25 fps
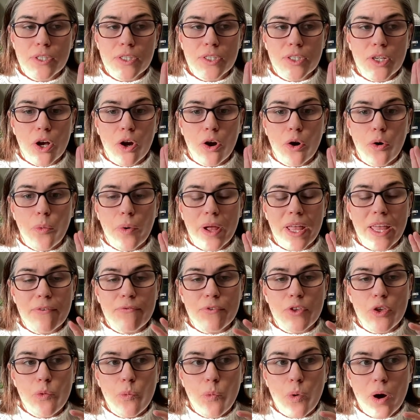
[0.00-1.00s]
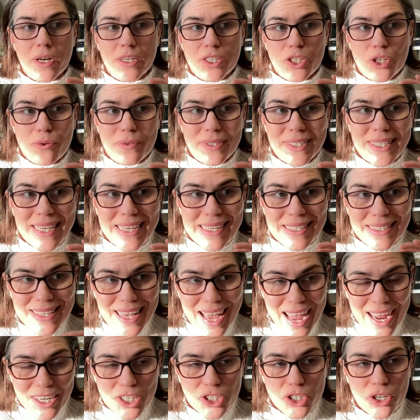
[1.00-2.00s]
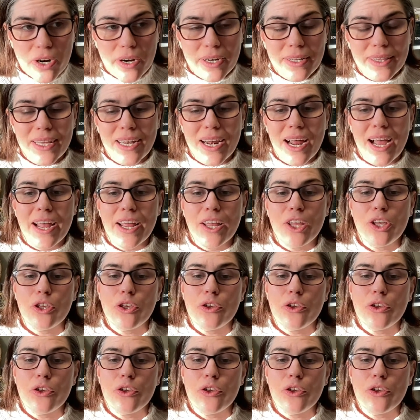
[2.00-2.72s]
So if you want to use the exact yarn that I